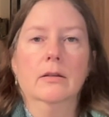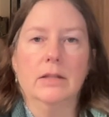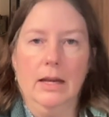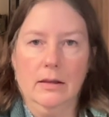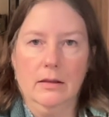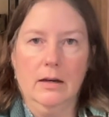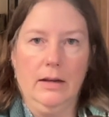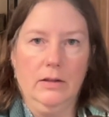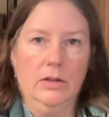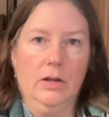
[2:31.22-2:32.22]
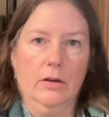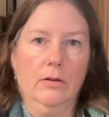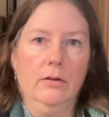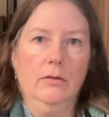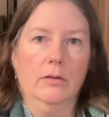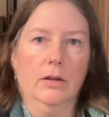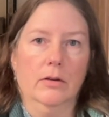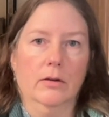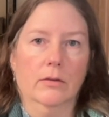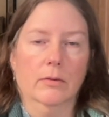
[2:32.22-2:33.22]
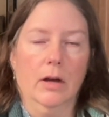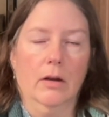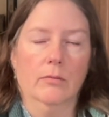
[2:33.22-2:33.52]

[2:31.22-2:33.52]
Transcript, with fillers: take the next year that you're uh,